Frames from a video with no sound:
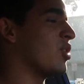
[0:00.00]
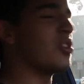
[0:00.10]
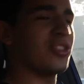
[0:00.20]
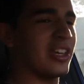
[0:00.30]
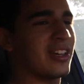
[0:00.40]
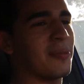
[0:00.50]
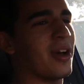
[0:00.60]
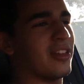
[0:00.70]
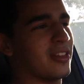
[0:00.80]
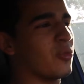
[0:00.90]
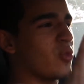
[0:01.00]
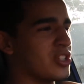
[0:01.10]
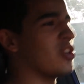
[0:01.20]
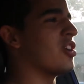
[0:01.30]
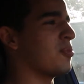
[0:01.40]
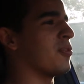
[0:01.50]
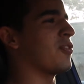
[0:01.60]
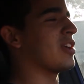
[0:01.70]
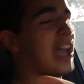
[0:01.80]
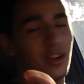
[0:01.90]
do you think about, like, which car do you
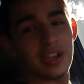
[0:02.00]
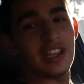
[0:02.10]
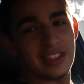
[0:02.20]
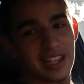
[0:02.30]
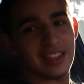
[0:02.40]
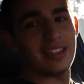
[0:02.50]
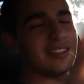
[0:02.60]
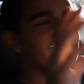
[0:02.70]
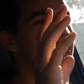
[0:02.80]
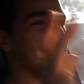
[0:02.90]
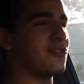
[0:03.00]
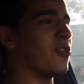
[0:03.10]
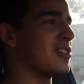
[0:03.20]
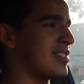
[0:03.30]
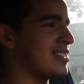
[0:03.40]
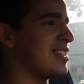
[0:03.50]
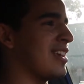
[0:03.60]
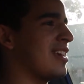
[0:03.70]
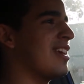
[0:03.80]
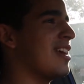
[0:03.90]
prefer? I know he dailies his Focus
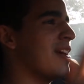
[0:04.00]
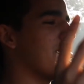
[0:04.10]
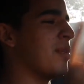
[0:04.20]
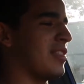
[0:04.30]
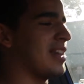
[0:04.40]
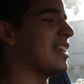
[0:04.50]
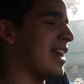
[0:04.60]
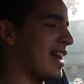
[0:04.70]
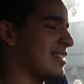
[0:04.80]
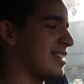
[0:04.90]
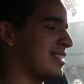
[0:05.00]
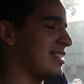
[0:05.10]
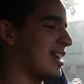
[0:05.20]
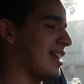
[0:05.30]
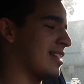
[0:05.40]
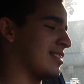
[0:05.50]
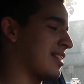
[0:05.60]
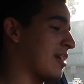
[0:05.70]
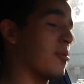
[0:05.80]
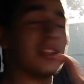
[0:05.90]
ST, but then he has this as, I want